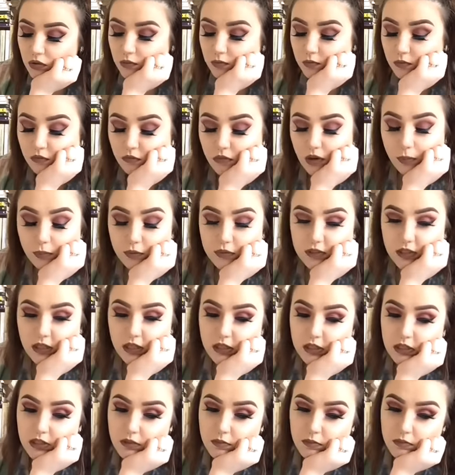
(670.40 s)

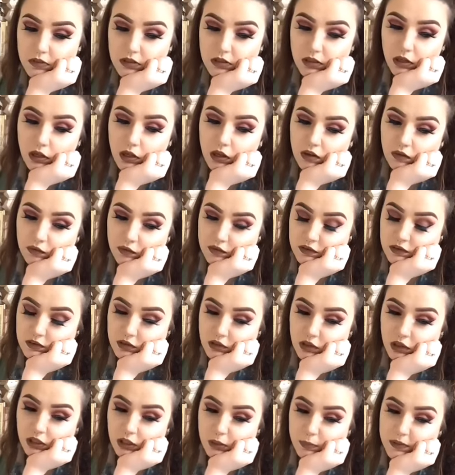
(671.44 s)
represents himself and
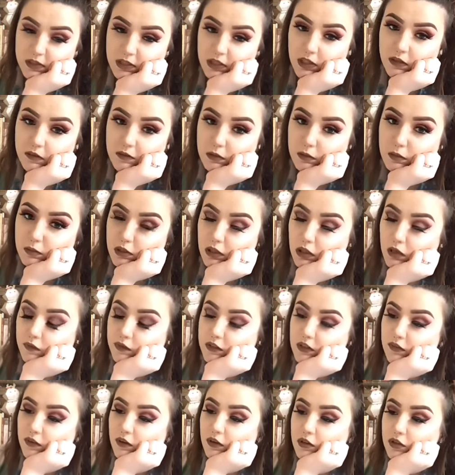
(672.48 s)
certainly perceives himself
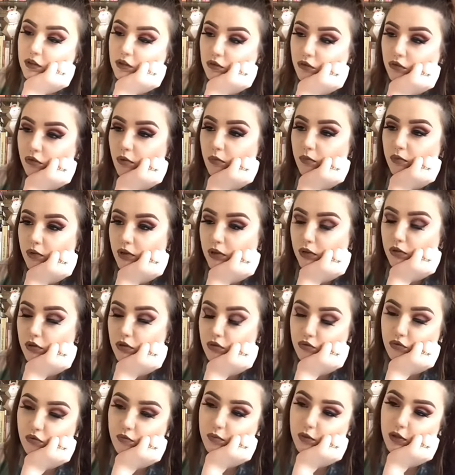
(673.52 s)
as a very
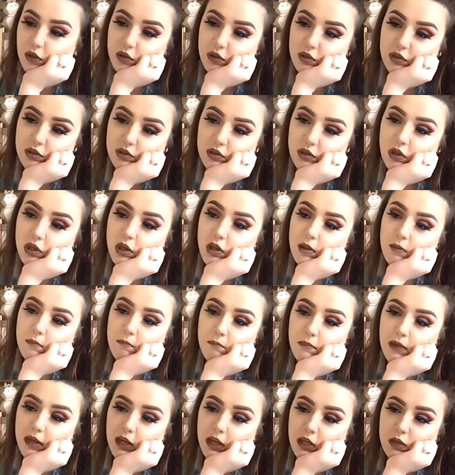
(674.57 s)
scrupulous
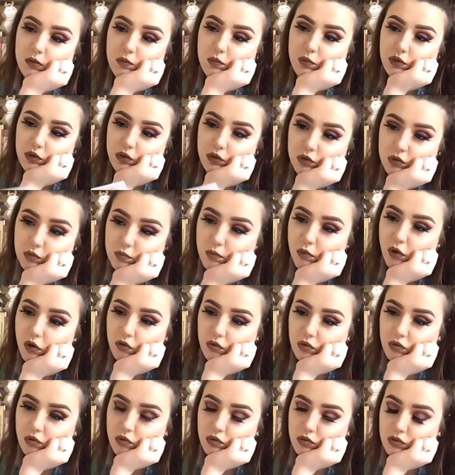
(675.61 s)
man with good
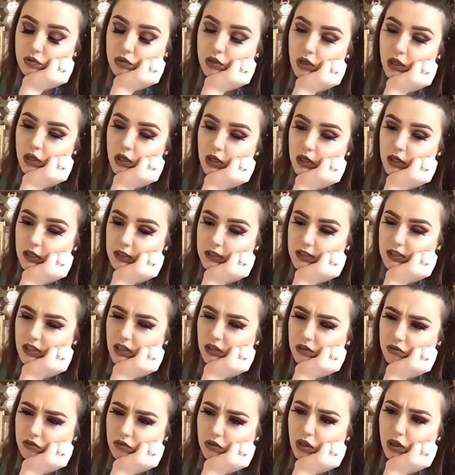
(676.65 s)
morals,
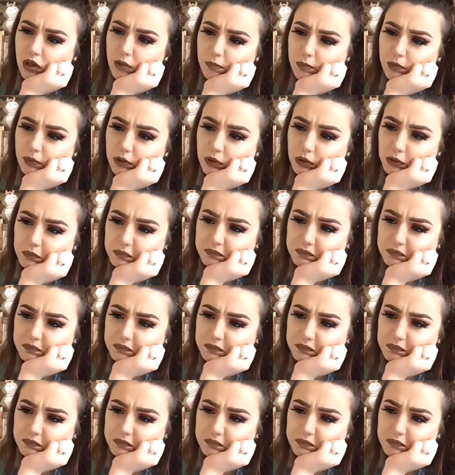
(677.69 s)
etc. But